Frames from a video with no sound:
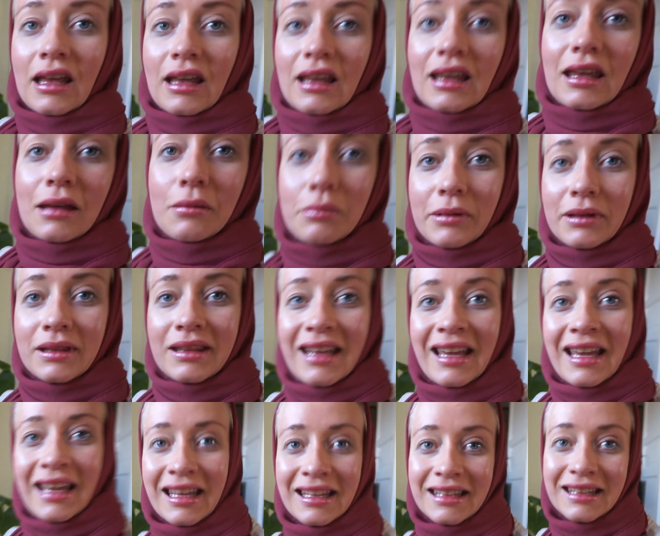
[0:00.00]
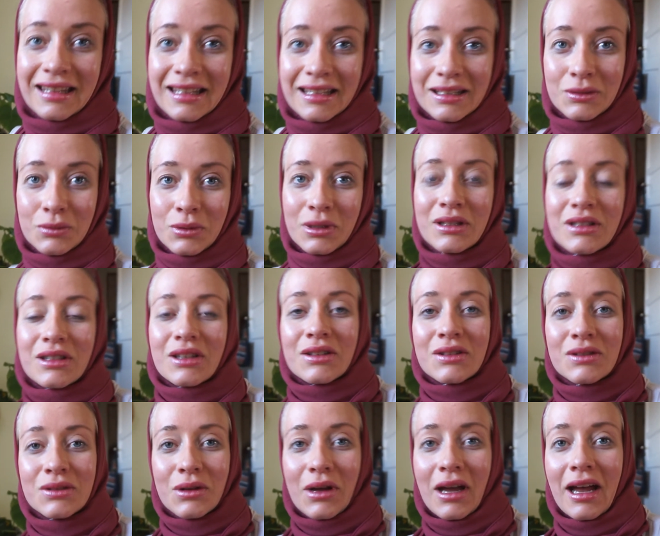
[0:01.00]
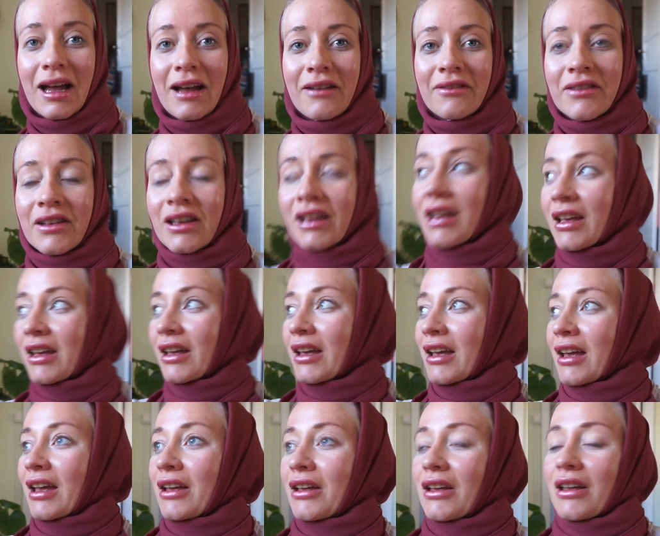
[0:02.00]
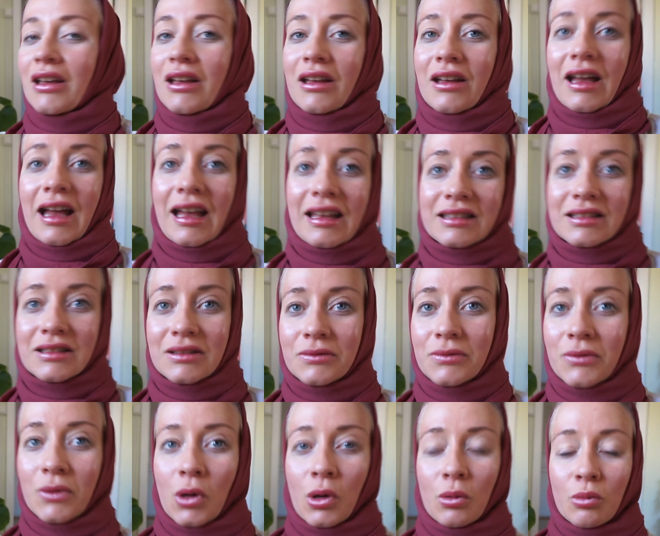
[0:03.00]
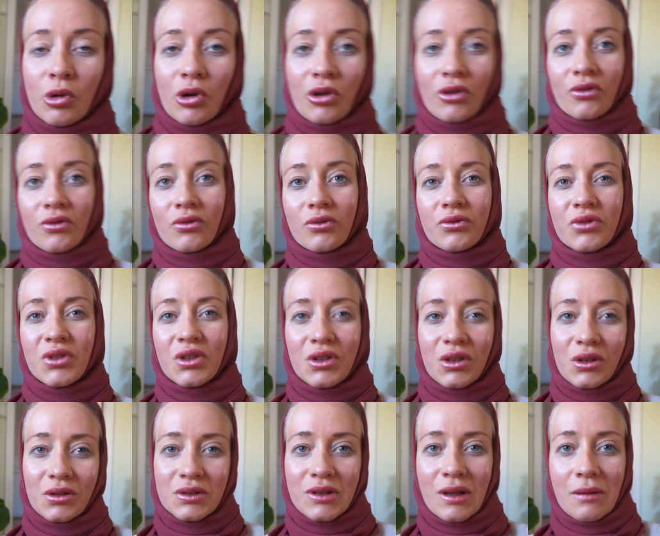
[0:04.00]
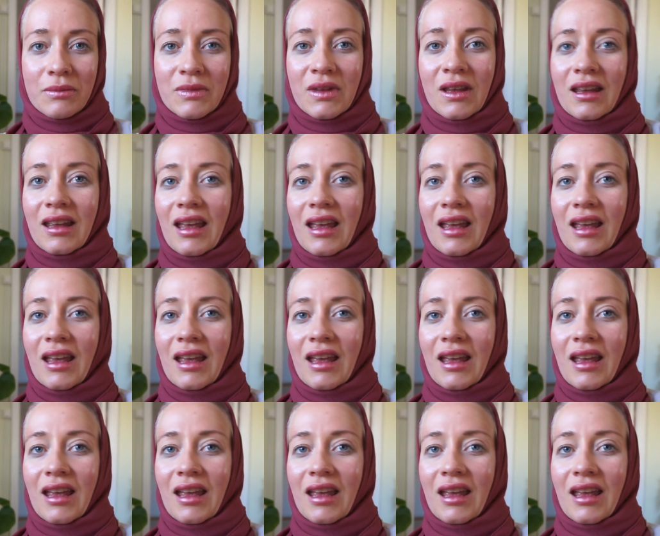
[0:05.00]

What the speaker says: keeping in this one just to have as a form of, you know, something